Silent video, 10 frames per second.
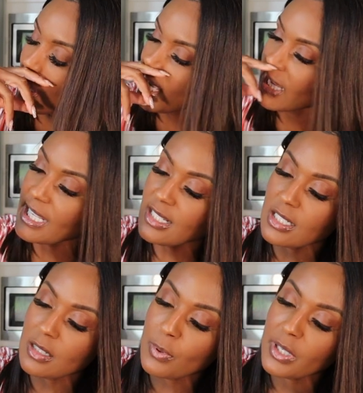and it
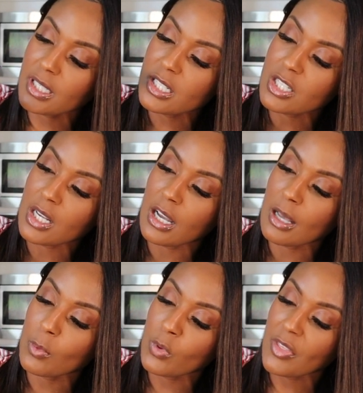does a pretty good
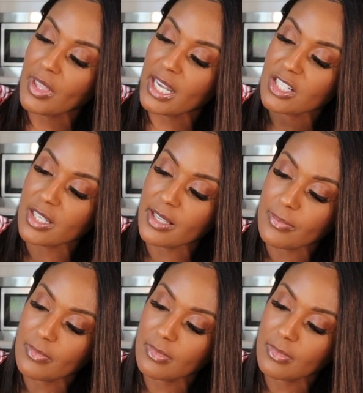job with catching.